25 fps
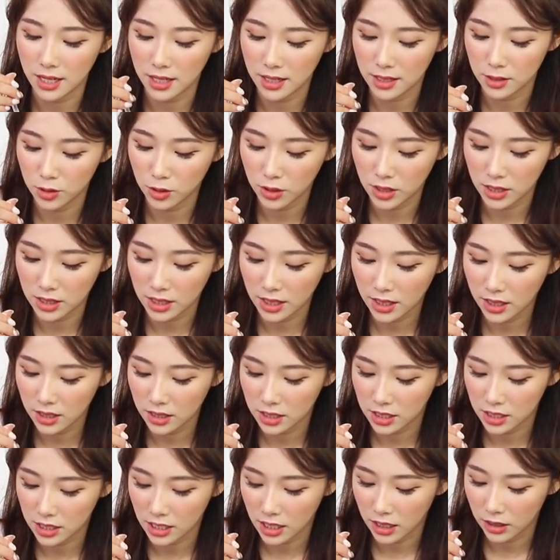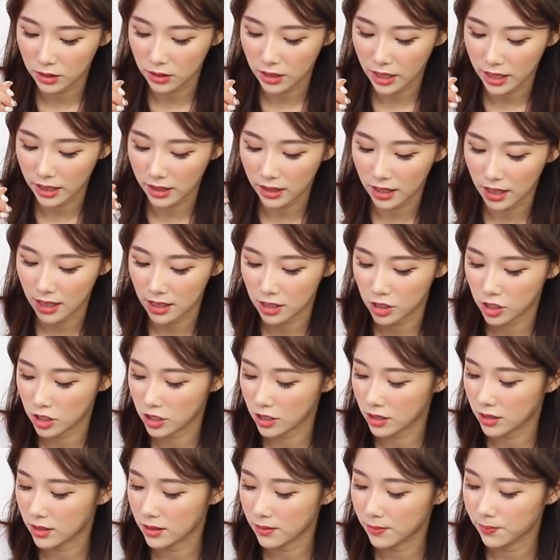So it's like a gel-like
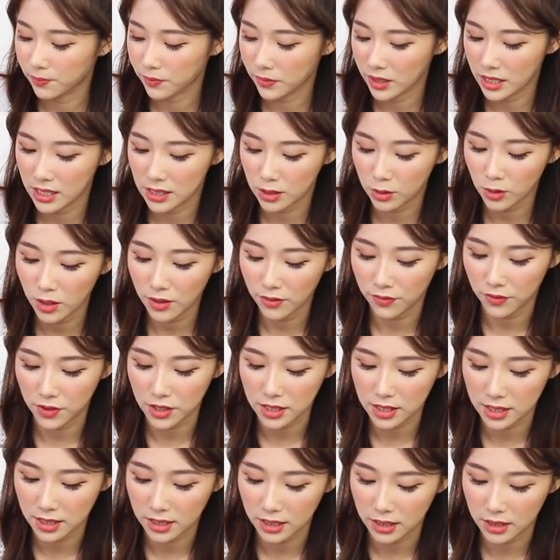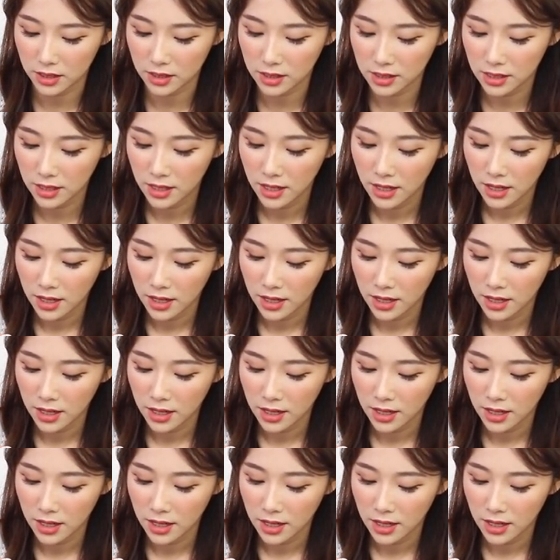texture. It's quite viscous.